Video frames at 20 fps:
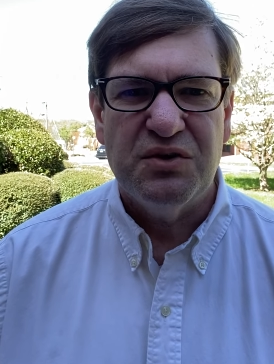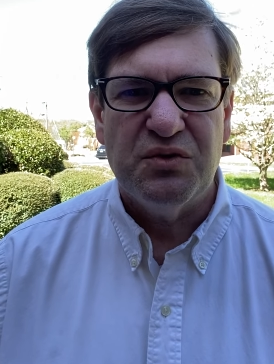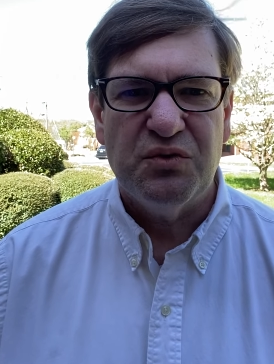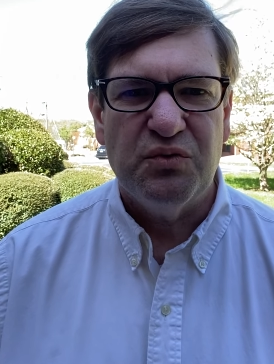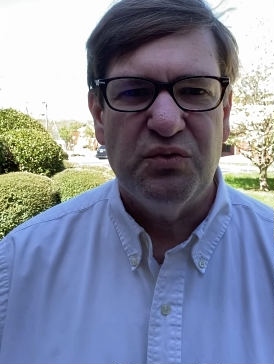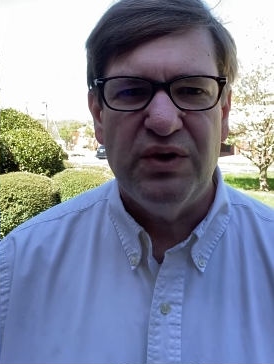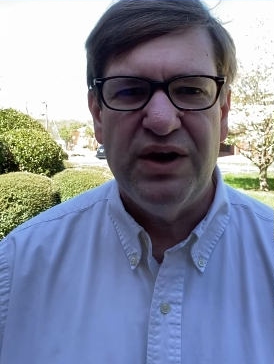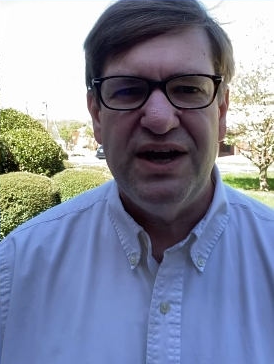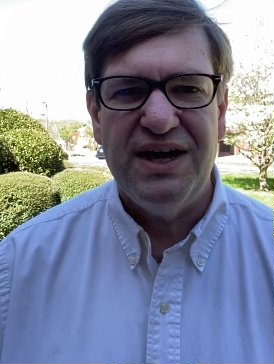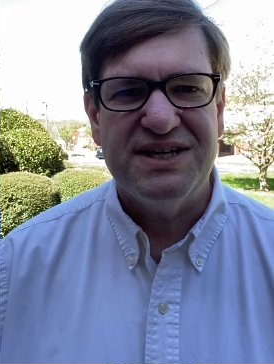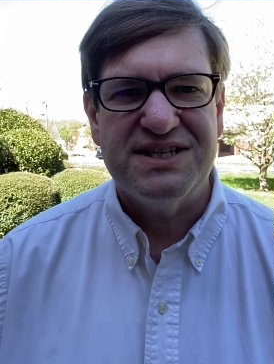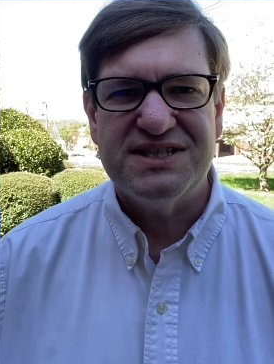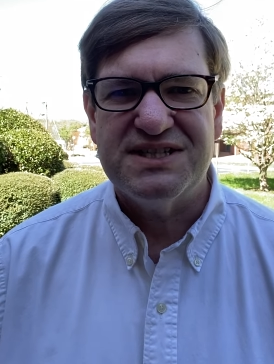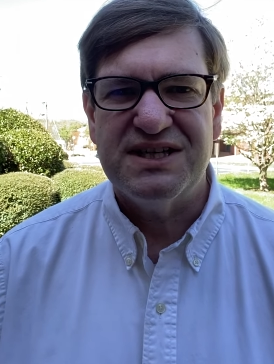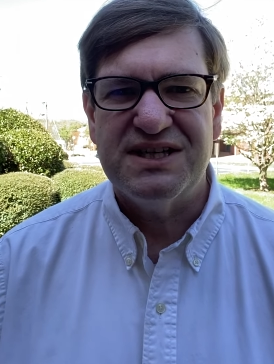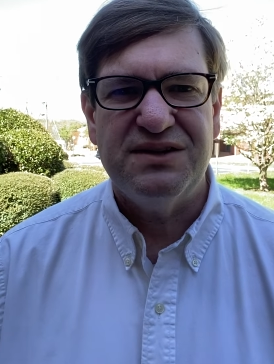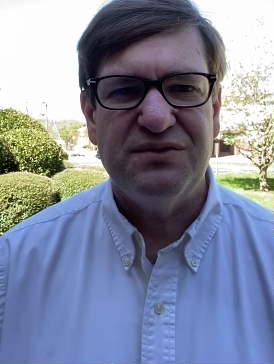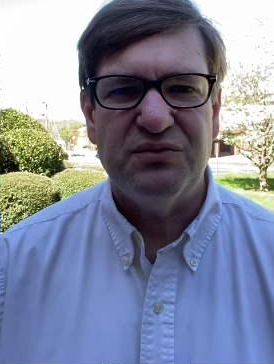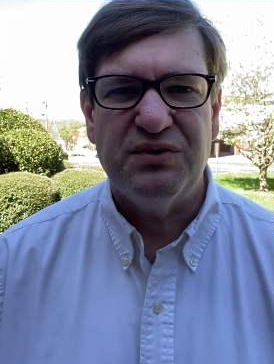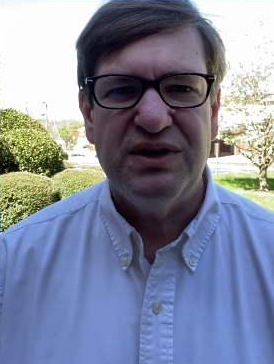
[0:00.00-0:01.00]
rest
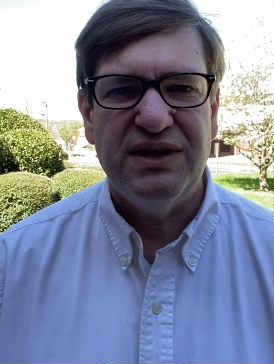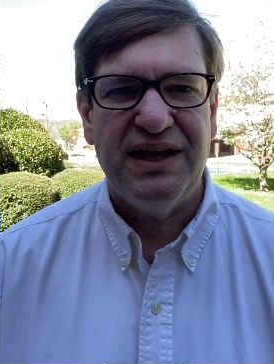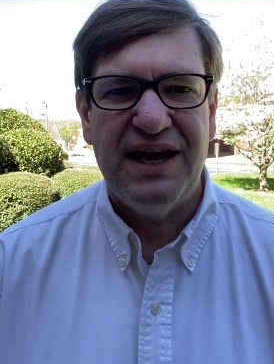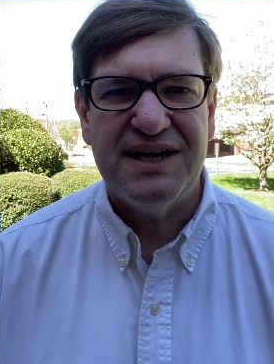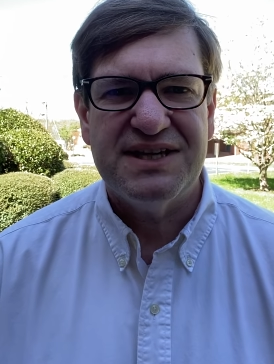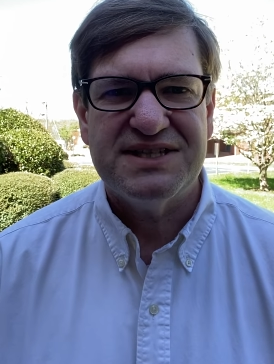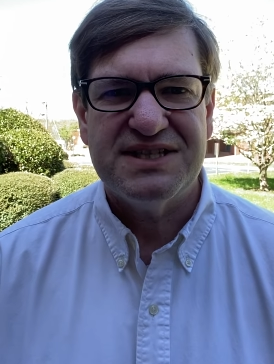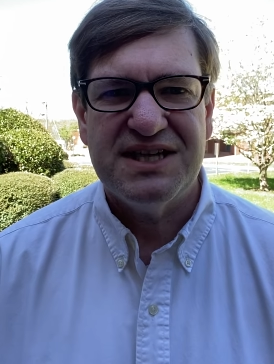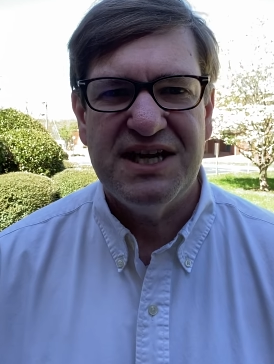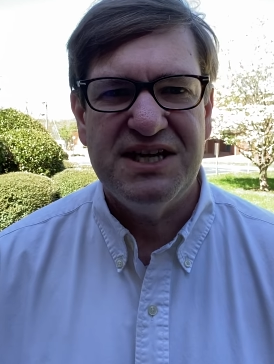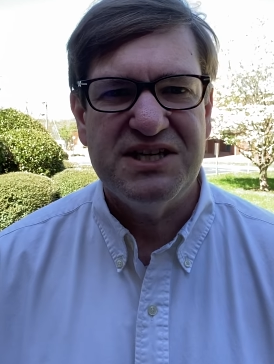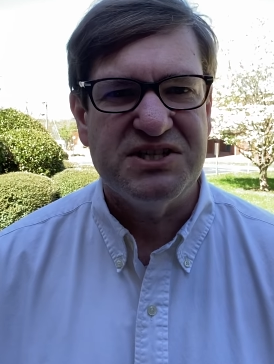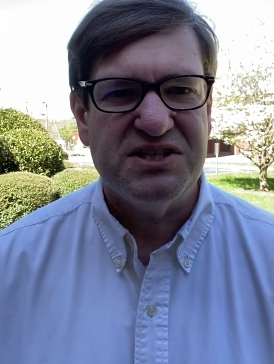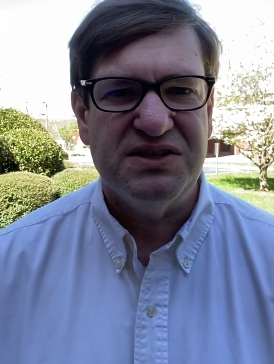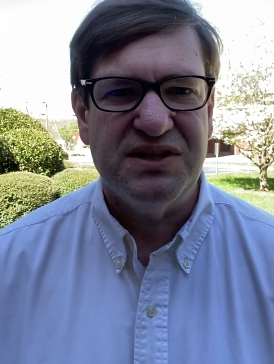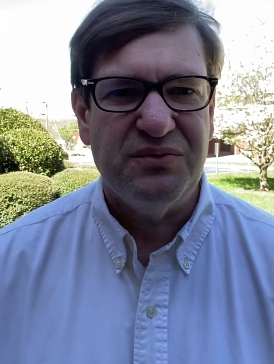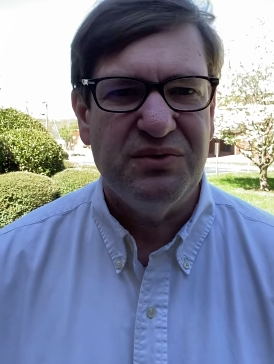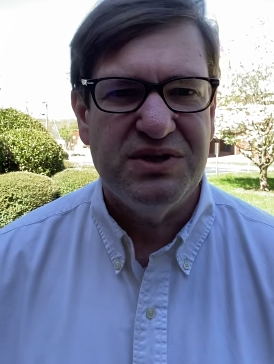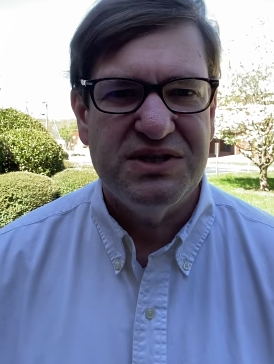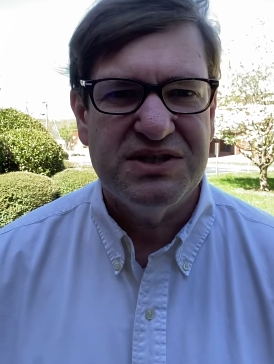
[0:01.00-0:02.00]
and relaxation
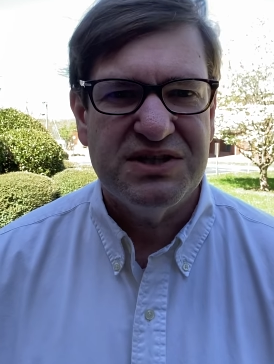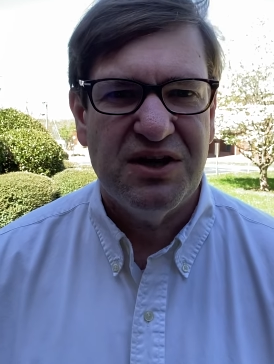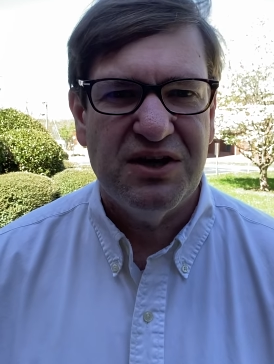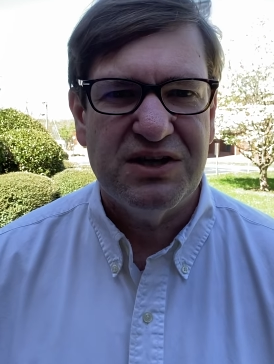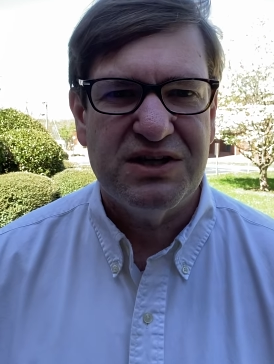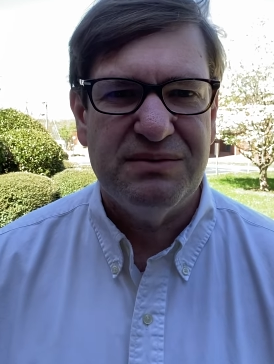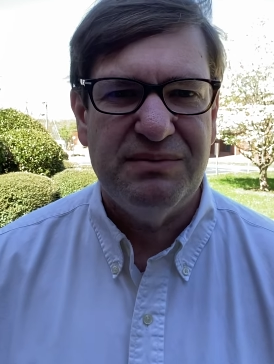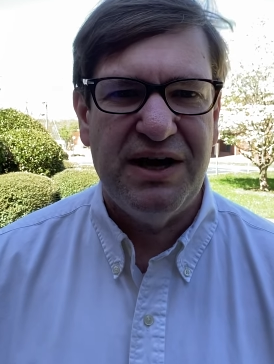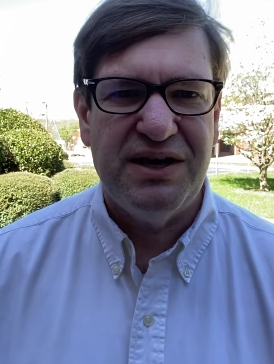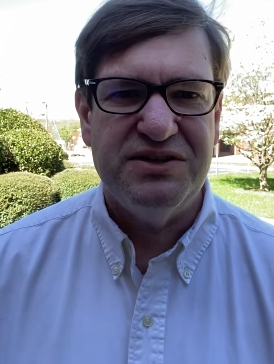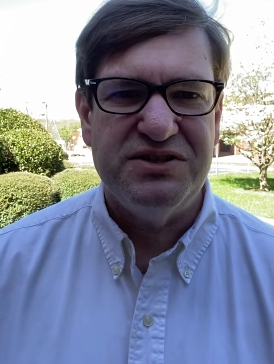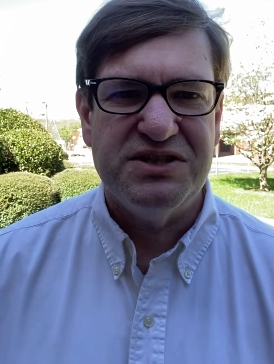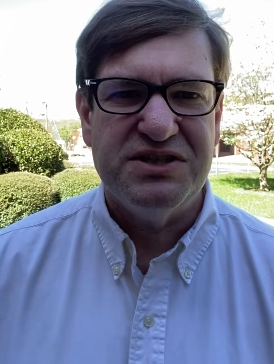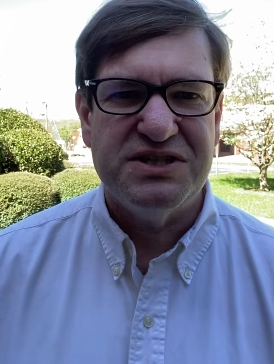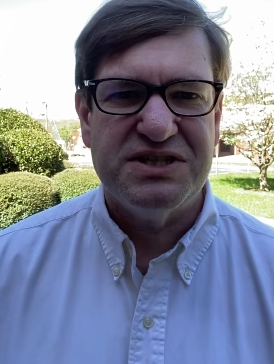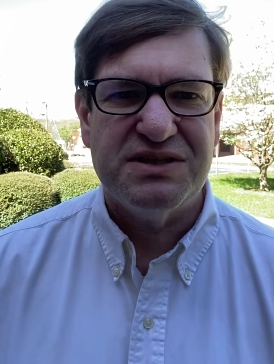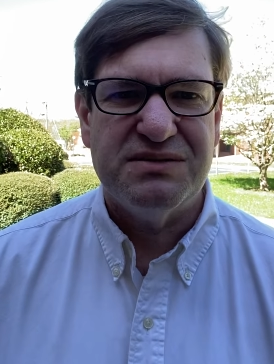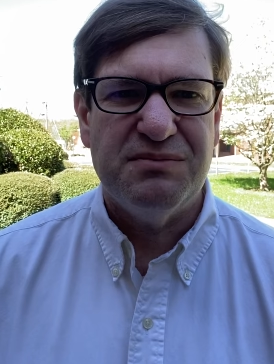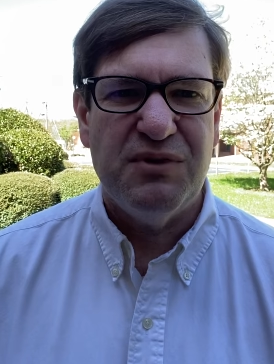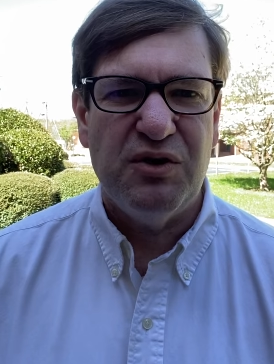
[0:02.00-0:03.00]
that we talked about
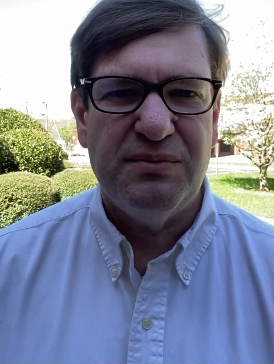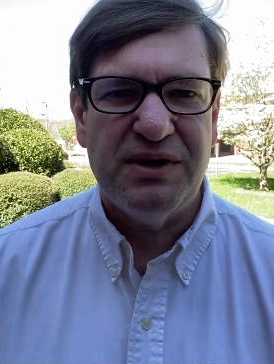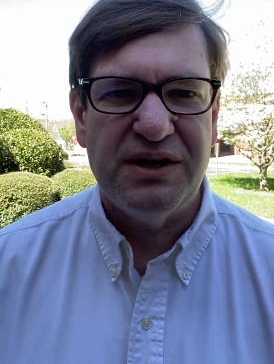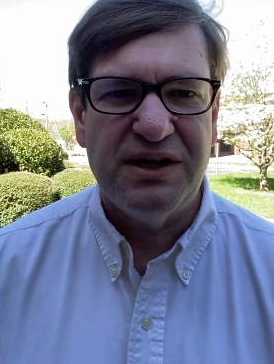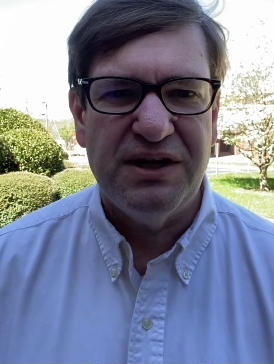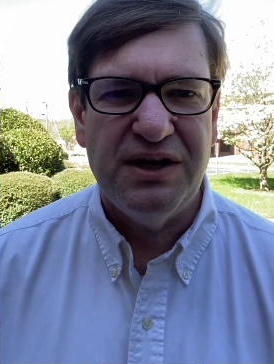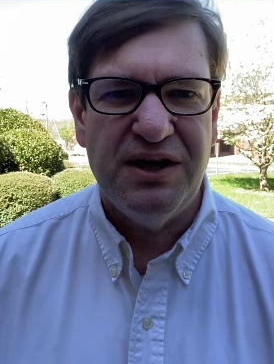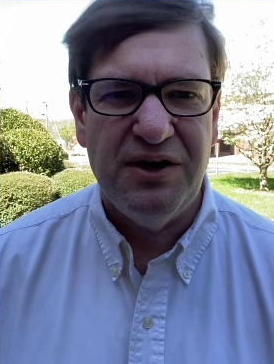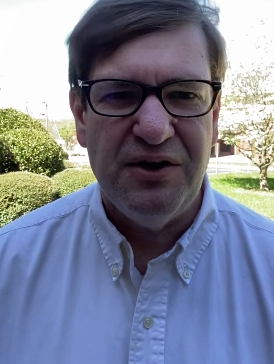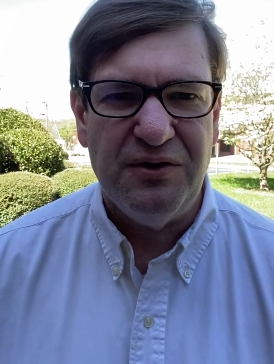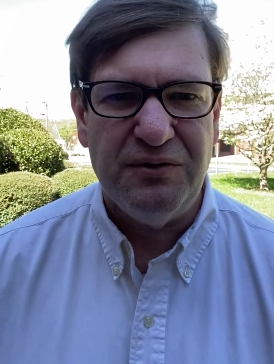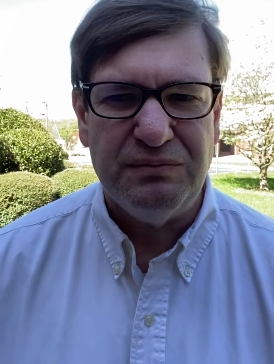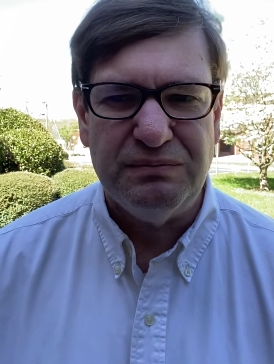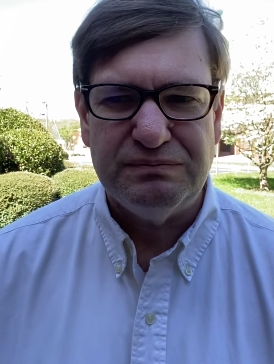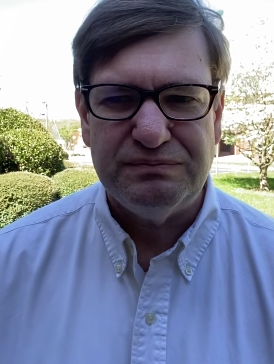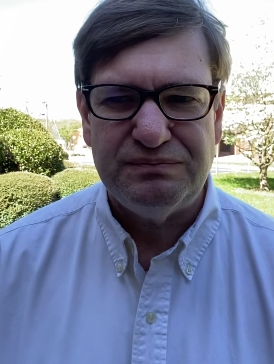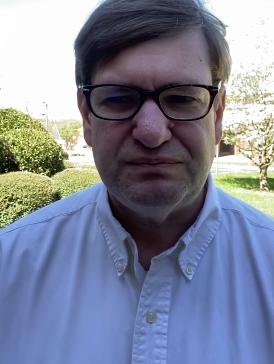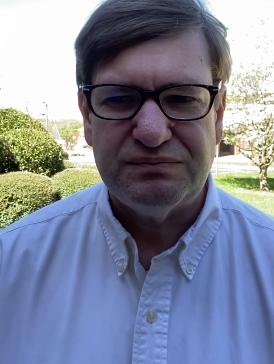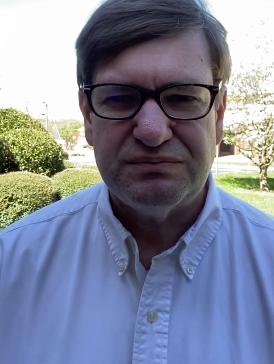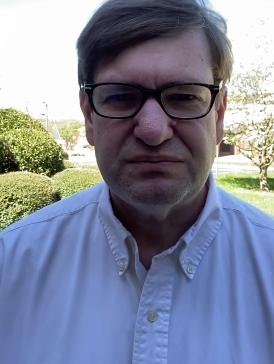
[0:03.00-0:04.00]
just a moment ago.